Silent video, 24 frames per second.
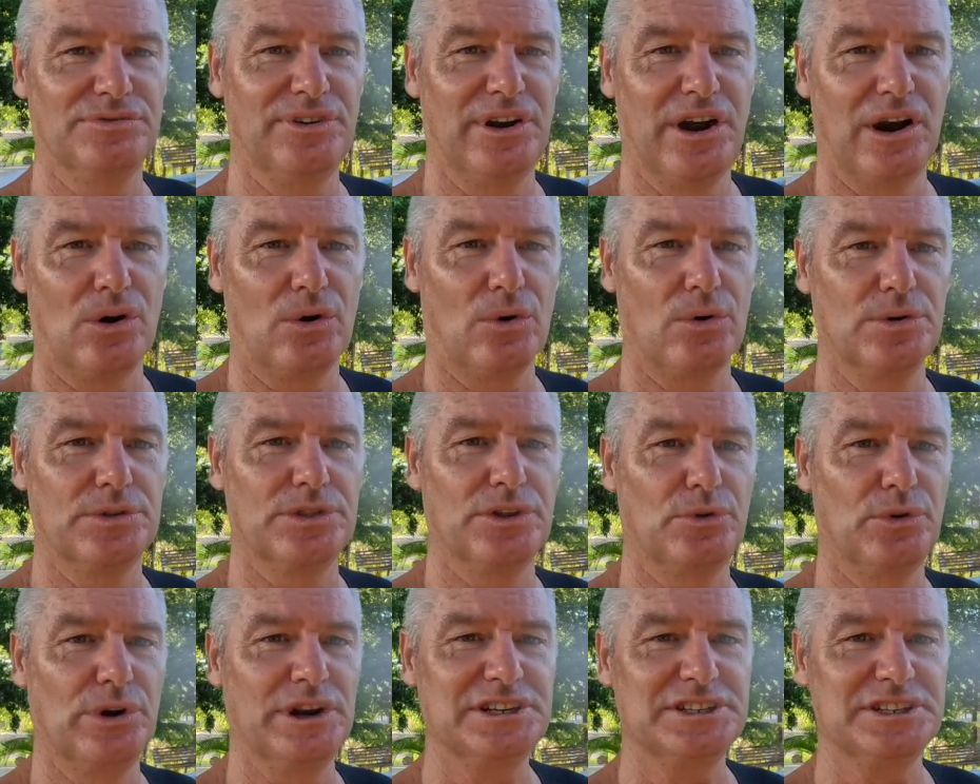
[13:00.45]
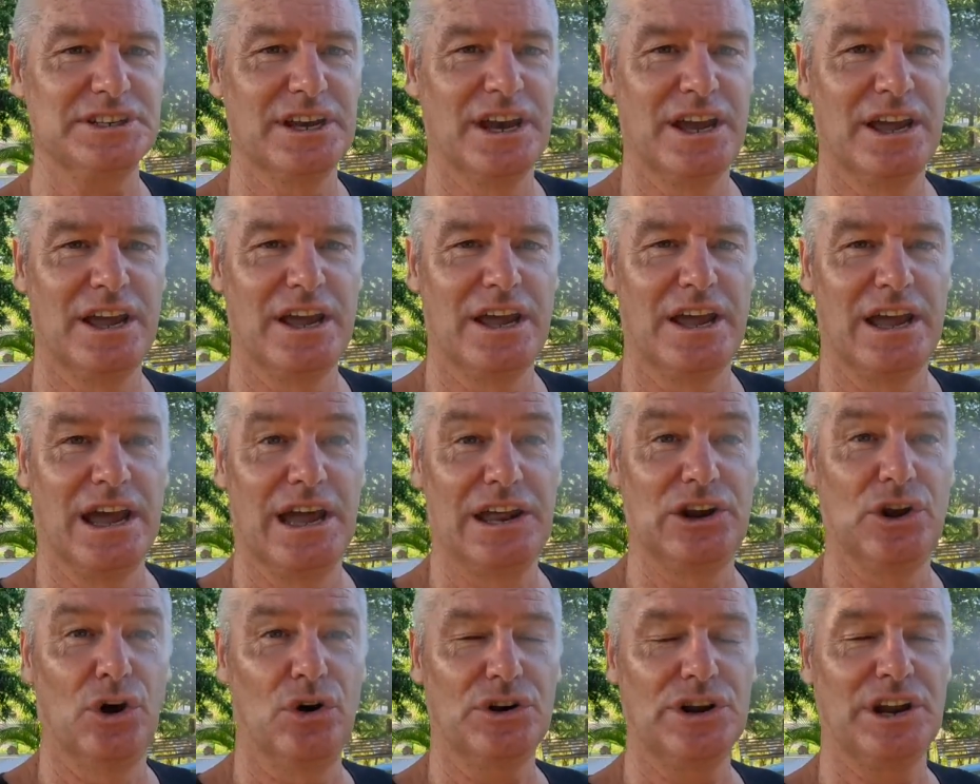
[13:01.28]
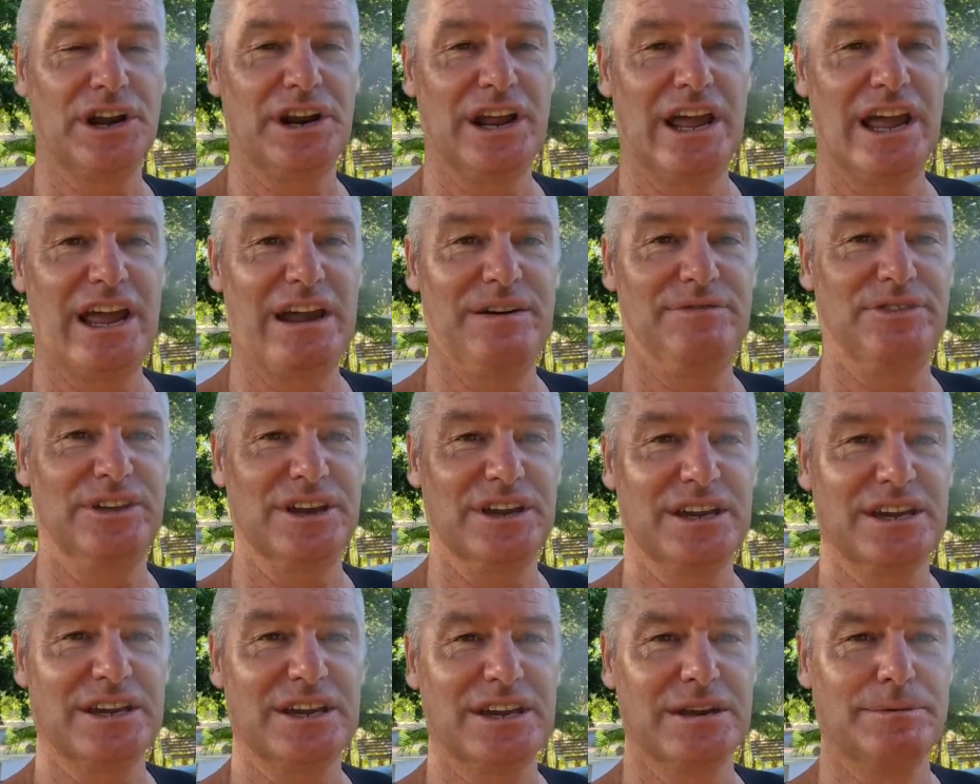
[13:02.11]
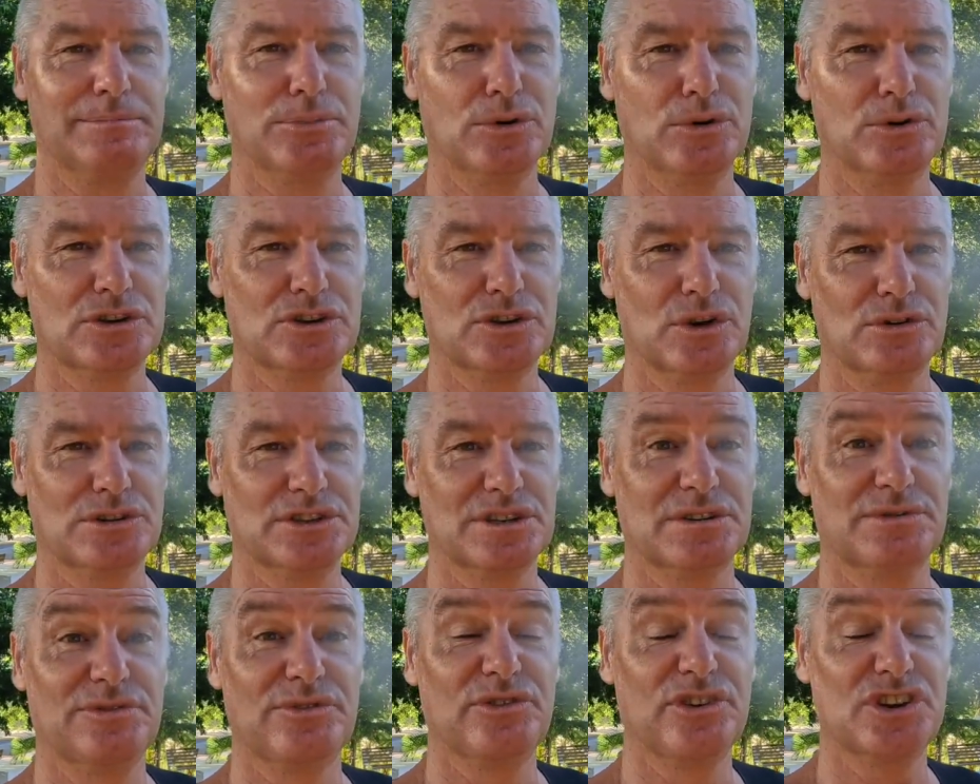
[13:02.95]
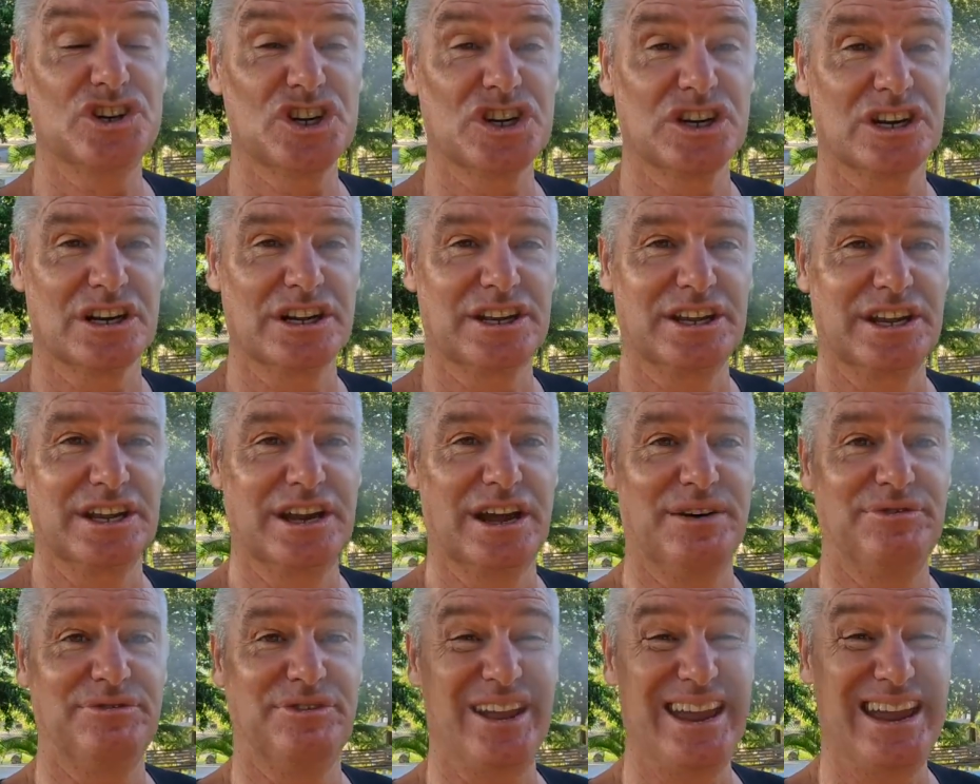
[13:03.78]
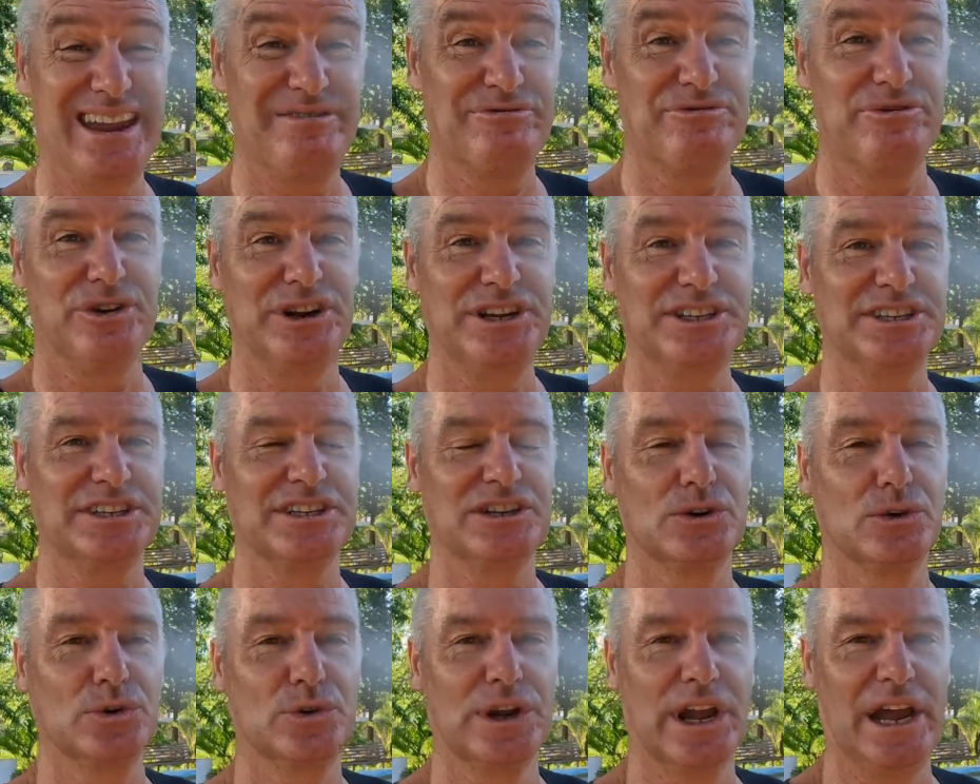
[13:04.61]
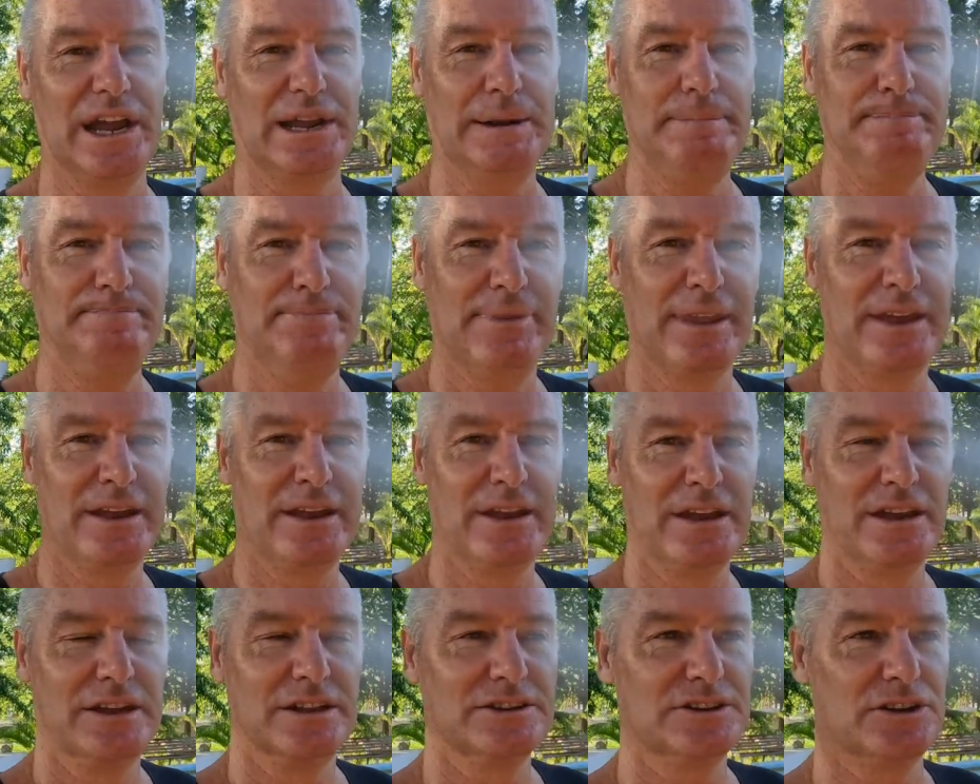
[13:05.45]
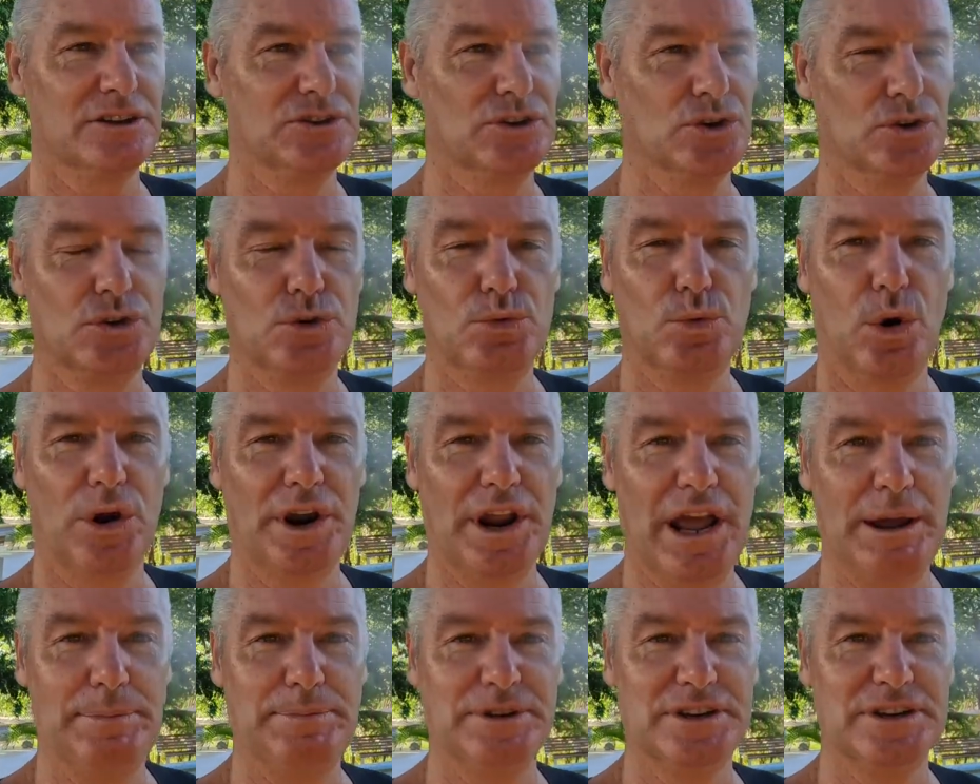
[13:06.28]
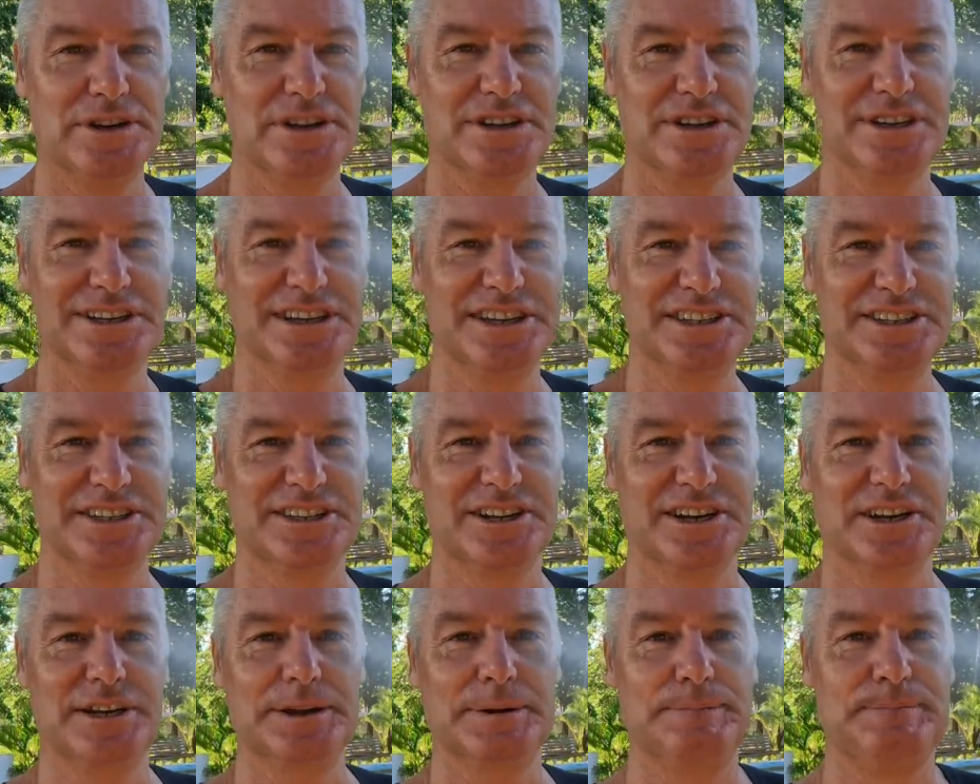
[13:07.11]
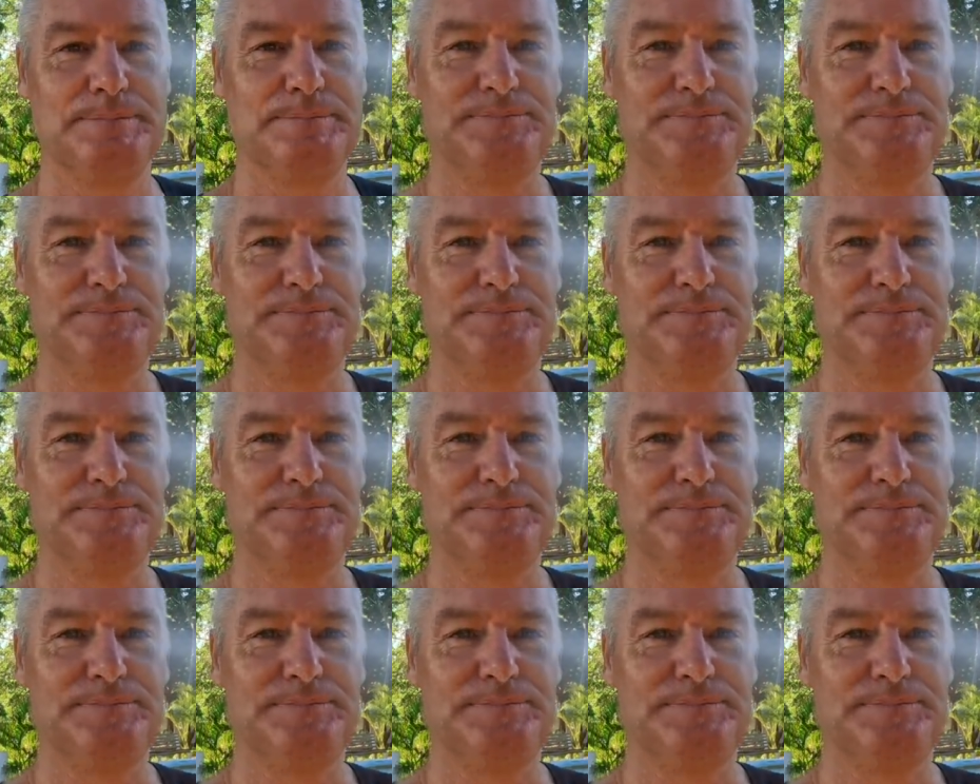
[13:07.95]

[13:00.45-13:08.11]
Farrell and the rest are not going to have their kicking boots on sufficiently enough every single game to do what happened yesterday.